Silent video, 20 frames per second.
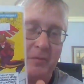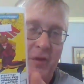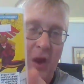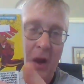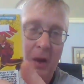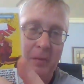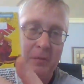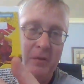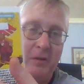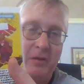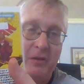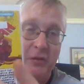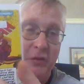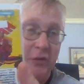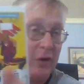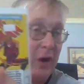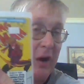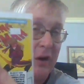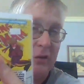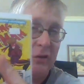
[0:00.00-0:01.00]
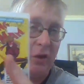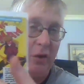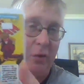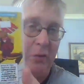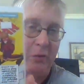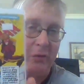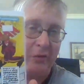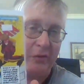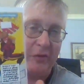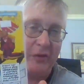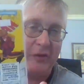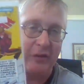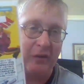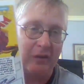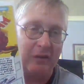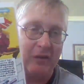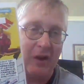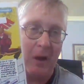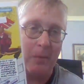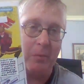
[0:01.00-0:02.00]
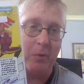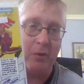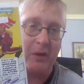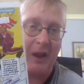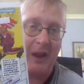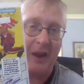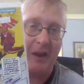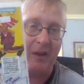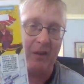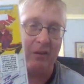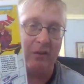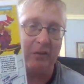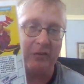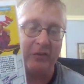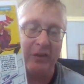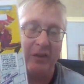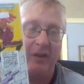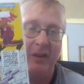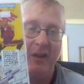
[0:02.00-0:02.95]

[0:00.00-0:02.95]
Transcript: not clones. These are doppelgangers